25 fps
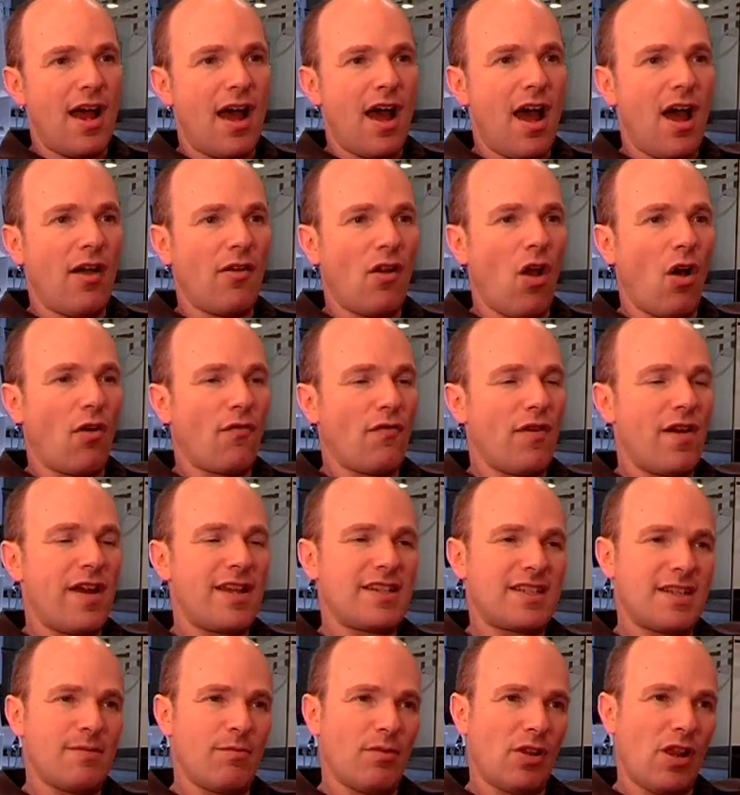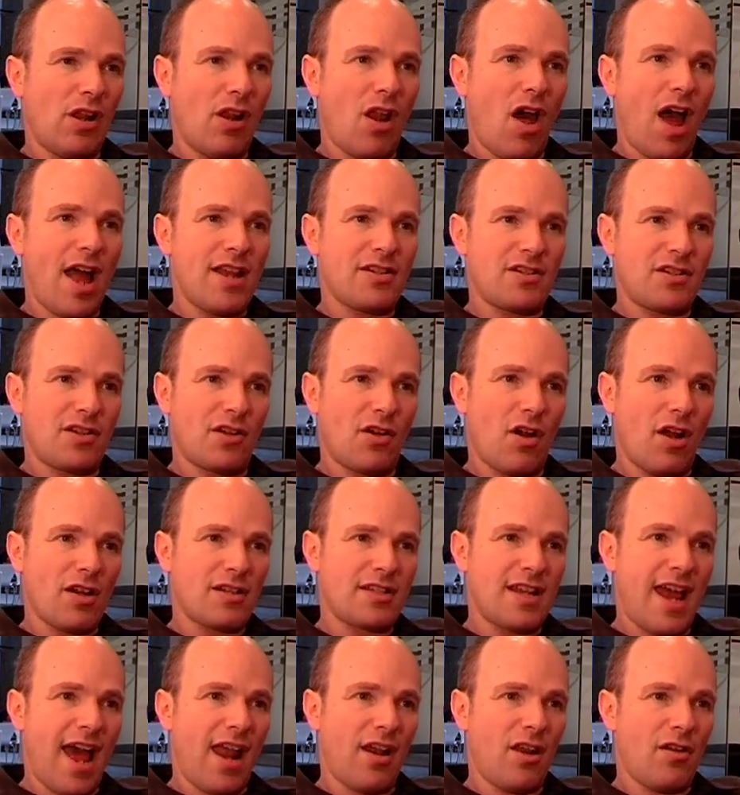along very similar lines to
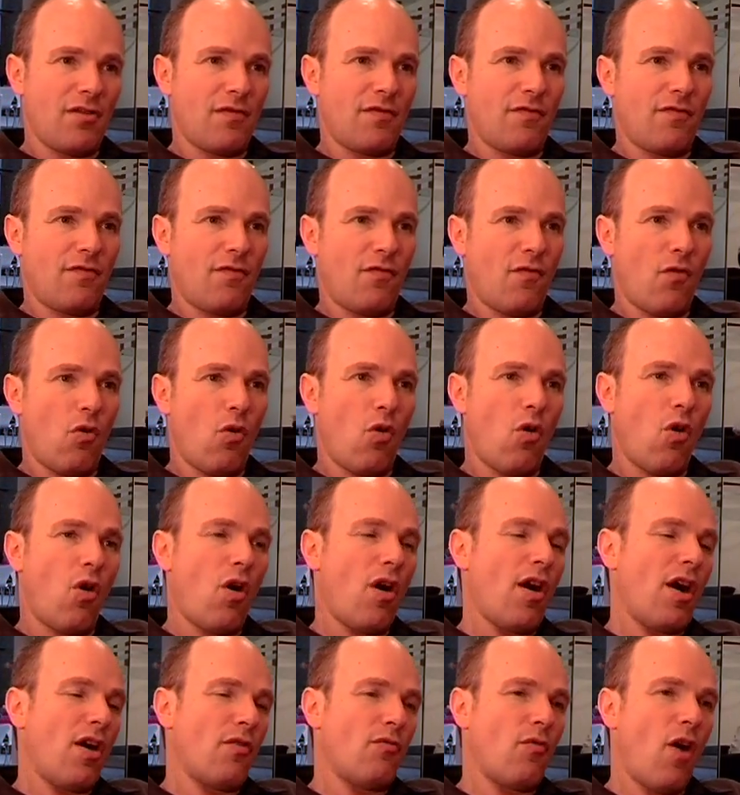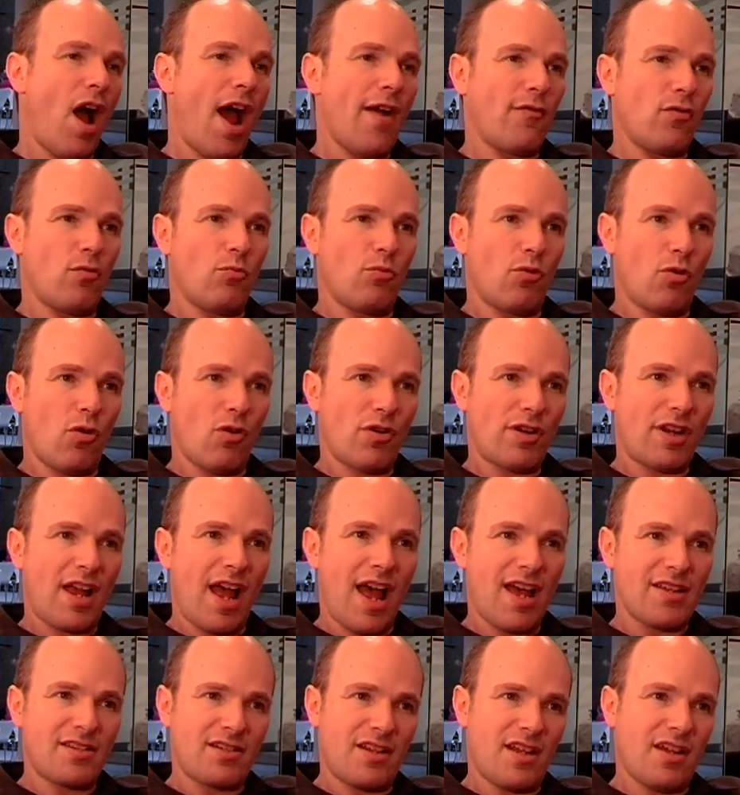Got Talent for a rival
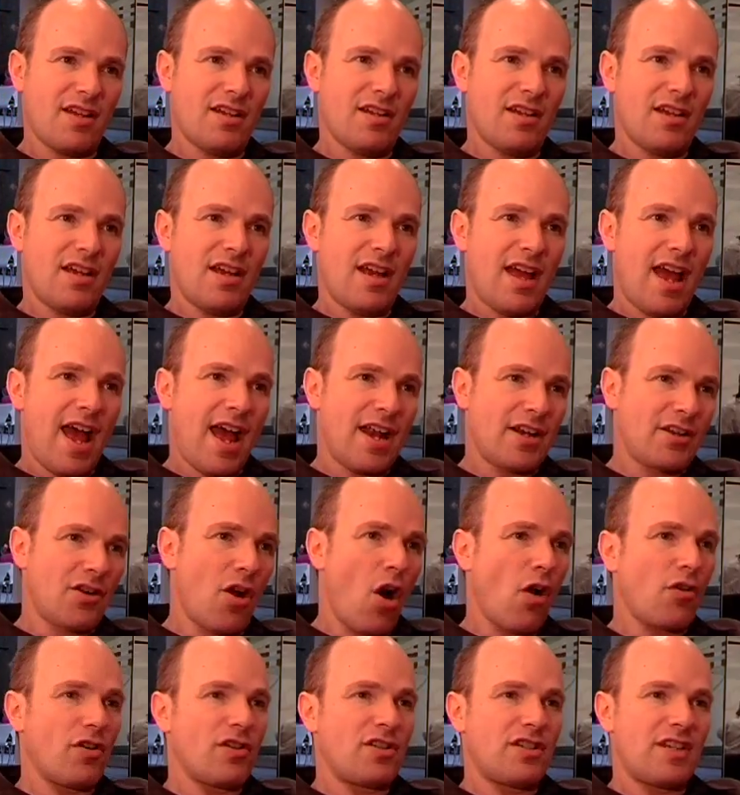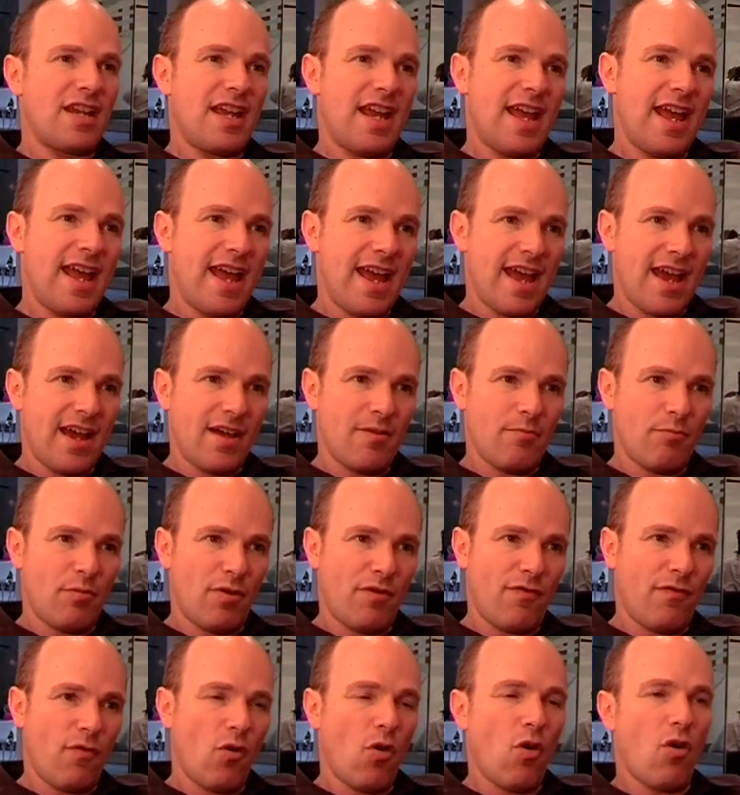broadcaster and got it to air
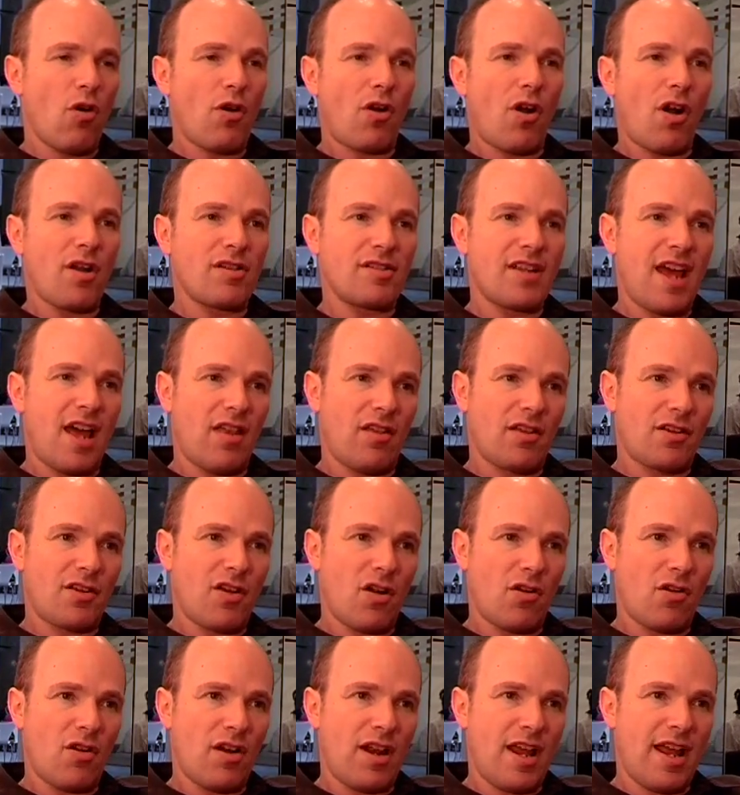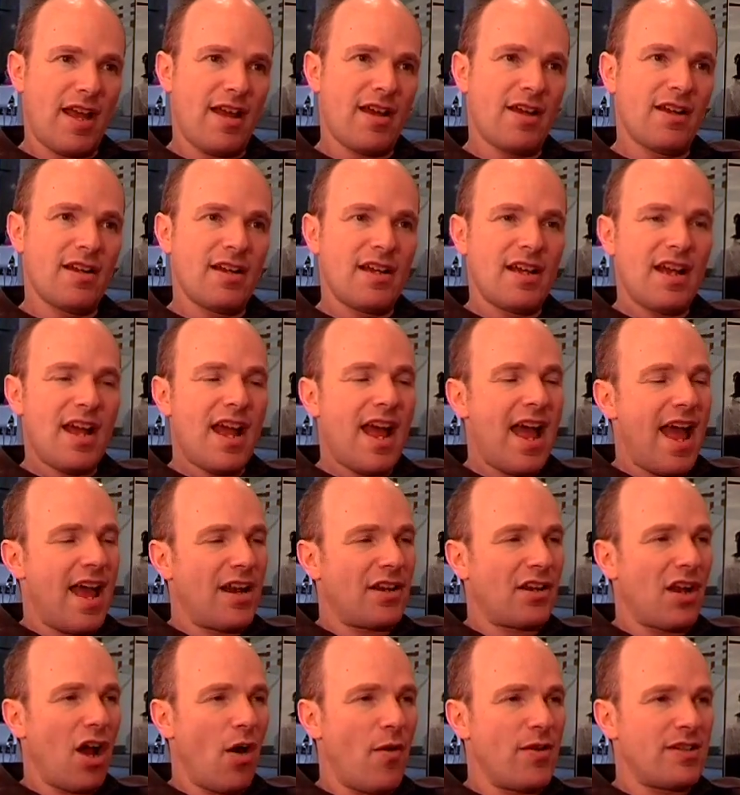before Got Talent got on air.
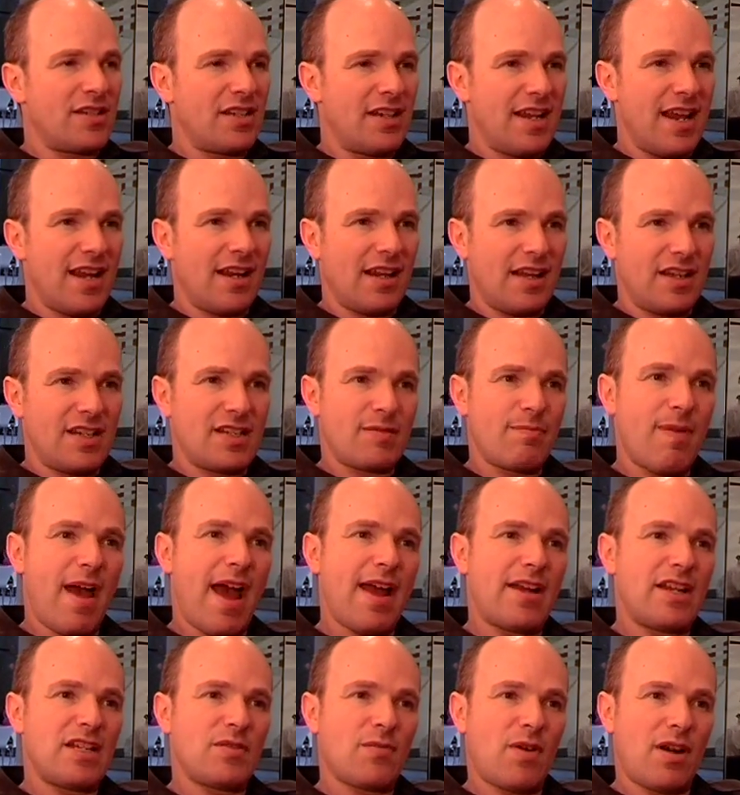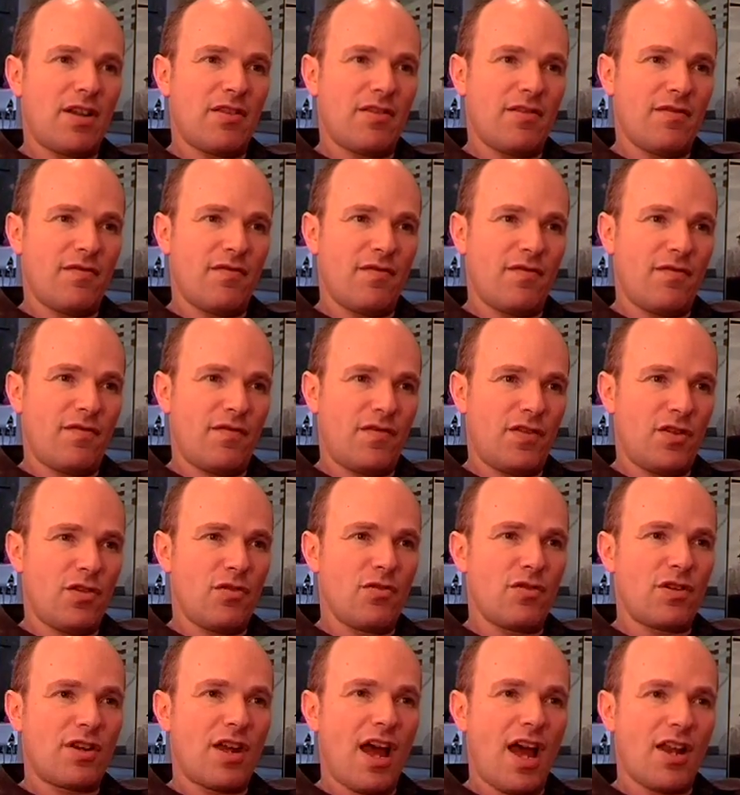And coincidentally, Spain is one of the
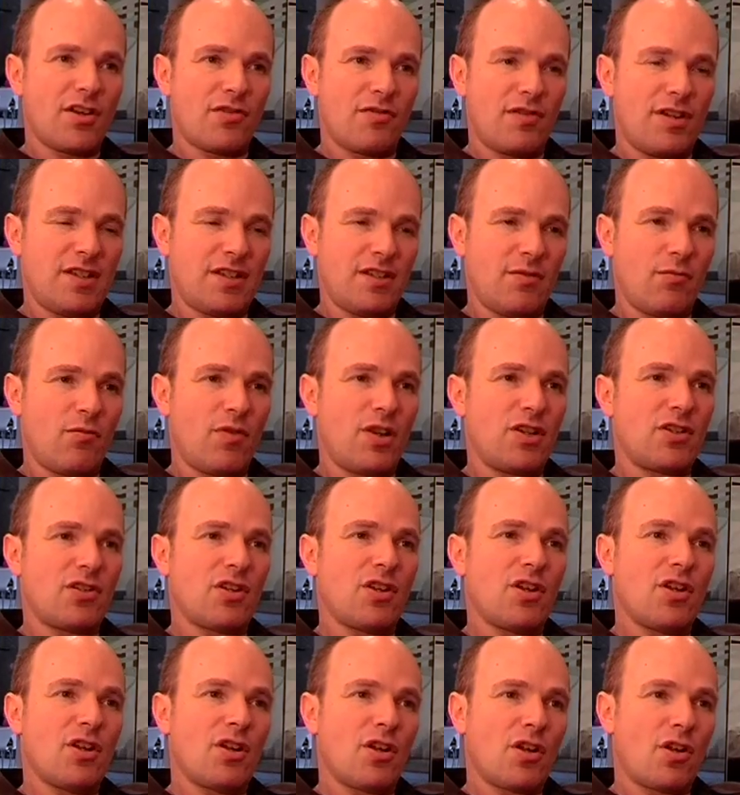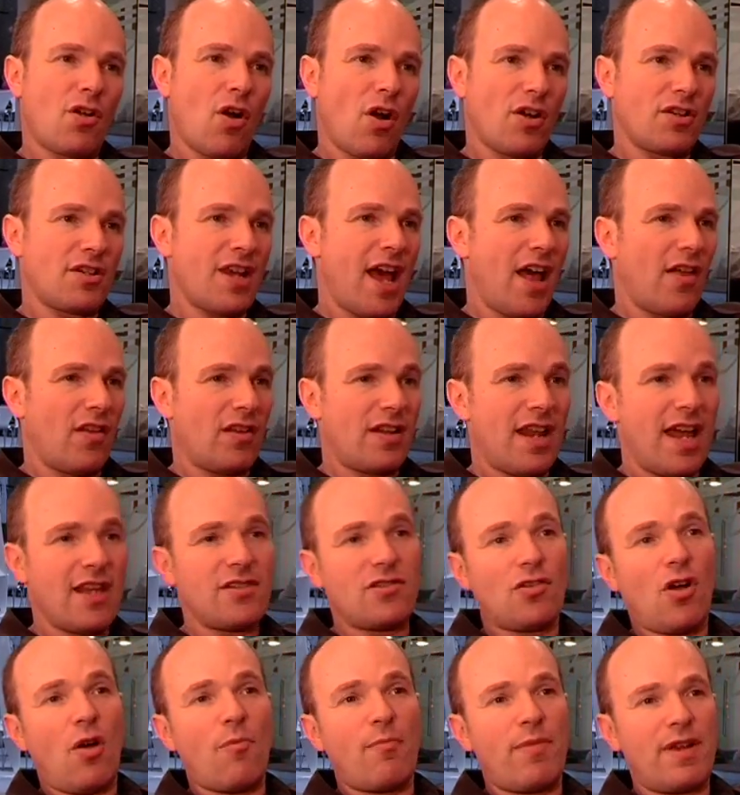few countries in which Got Talent
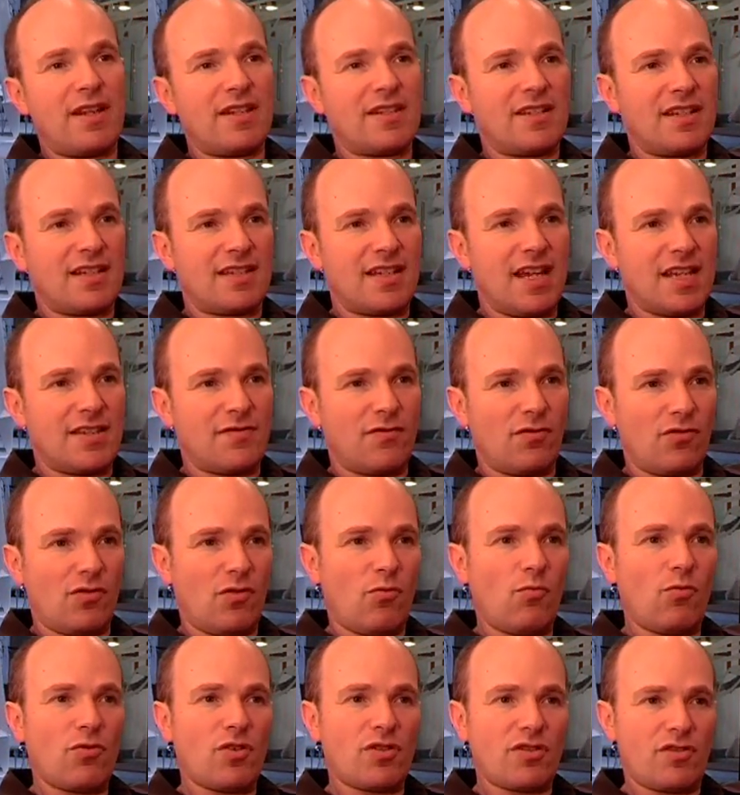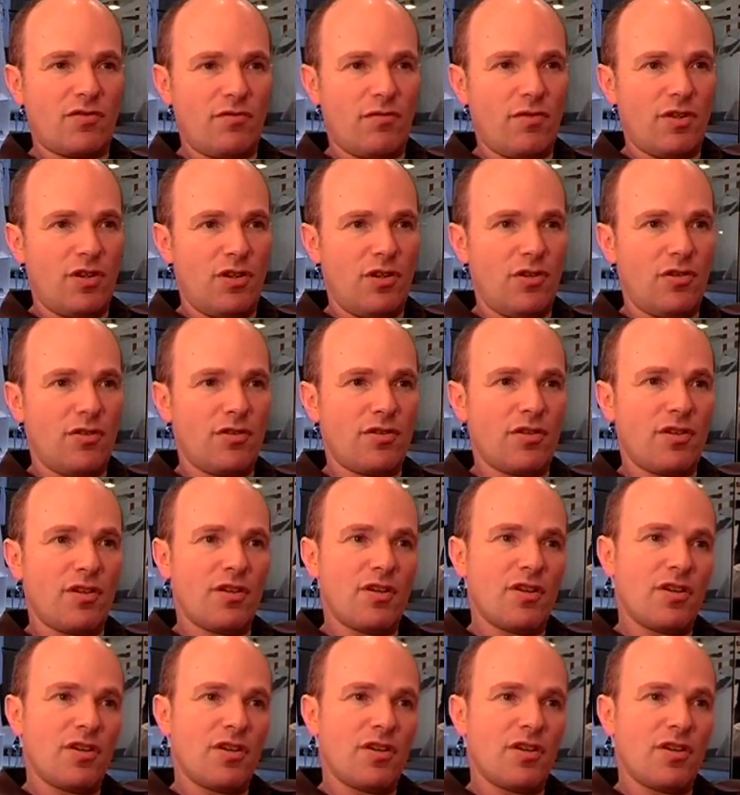has not been successful and wasn't renewed.